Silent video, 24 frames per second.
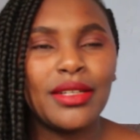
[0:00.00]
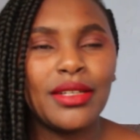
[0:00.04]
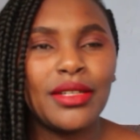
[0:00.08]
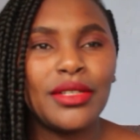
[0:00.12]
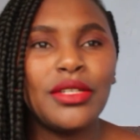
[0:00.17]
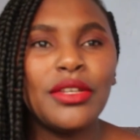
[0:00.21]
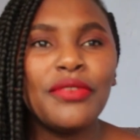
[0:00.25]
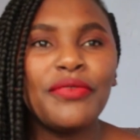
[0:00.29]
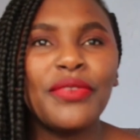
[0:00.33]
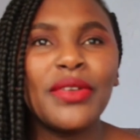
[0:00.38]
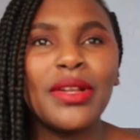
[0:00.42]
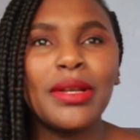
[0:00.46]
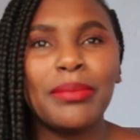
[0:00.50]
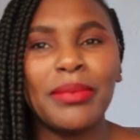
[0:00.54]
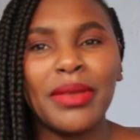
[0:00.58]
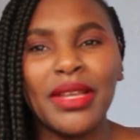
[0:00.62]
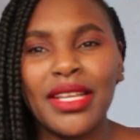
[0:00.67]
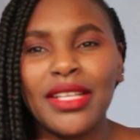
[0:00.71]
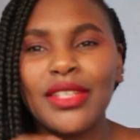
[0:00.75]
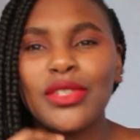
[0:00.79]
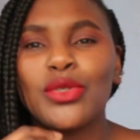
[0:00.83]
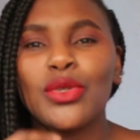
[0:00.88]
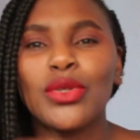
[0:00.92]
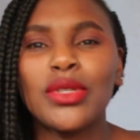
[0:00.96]
Do you feel
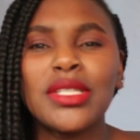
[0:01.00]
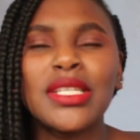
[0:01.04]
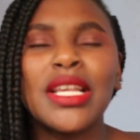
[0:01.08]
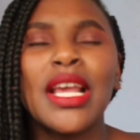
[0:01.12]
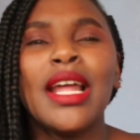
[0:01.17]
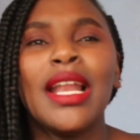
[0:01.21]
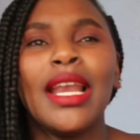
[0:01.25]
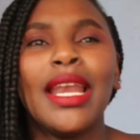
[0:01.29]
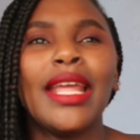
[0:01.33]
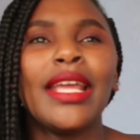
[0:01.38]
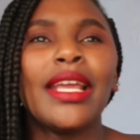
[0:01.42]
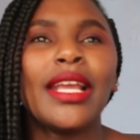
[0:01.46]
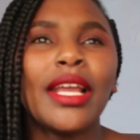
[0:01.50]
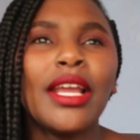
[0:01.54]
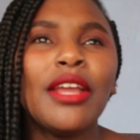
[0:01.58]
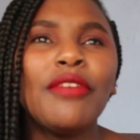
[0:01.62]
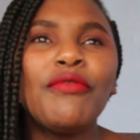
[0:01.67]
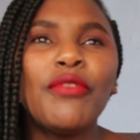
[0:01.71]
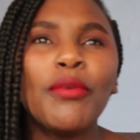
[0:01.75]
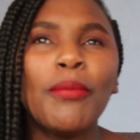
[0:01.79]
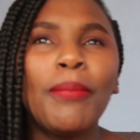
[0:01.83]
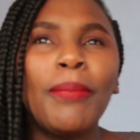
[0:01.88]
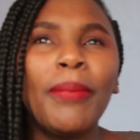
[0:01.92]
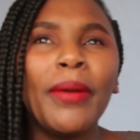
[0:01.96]
me? Suits, like if
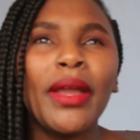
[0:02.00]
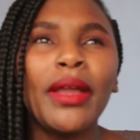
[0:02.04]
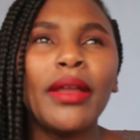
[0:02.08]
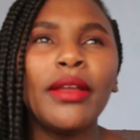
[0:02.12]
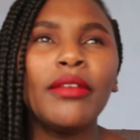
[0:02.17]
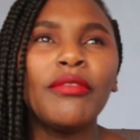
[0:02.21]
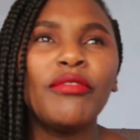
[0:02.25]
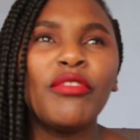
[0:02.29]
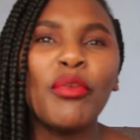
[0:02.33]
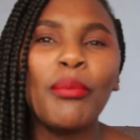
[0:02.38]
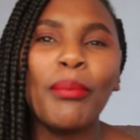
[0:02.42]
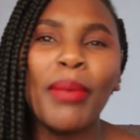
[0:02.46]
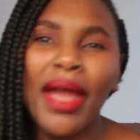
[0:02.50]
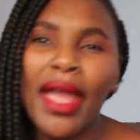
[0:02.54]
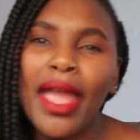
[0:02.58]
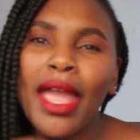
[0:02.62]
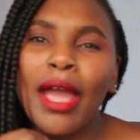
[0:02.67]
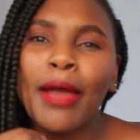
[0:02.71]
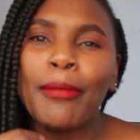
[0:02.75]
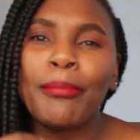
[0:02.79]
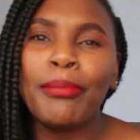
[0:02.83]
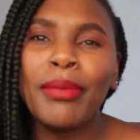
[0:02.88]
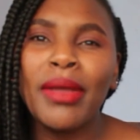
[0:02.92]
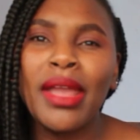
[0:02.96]
you buy
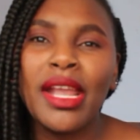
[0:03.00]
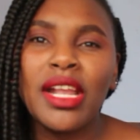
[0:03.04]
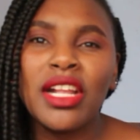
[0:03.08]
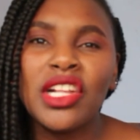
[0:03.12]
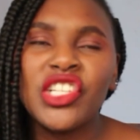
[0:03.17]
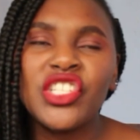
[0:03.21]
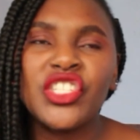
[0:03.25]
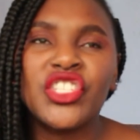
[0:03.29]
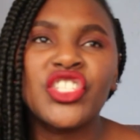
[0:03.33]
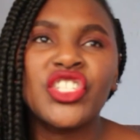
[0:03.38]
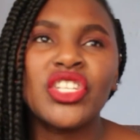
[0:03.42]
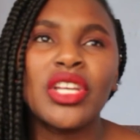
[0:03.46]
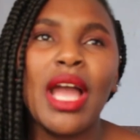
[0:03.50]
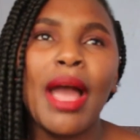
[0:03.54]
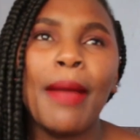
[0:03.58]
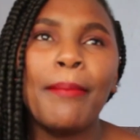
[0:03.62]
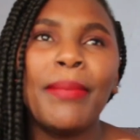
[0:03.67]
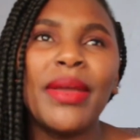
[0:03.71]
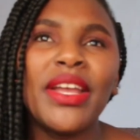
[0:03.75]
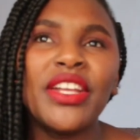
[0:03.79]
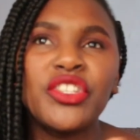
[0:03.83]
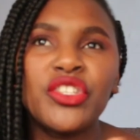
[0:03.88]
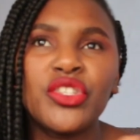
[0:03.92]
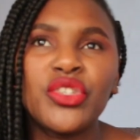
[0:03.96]
a
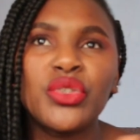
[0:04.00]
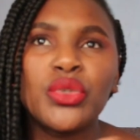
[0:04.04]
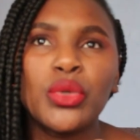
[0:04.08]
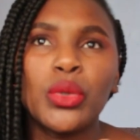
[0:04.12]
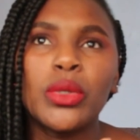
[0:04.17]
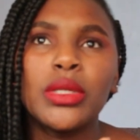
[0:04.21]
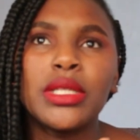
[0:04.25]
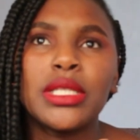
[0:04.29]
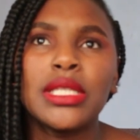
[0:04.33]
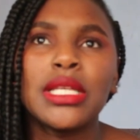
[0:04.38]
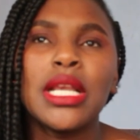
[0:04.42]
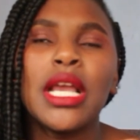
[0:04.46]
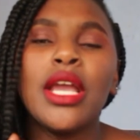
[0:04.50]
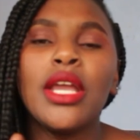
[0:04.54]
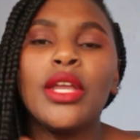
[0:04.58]
beige suits,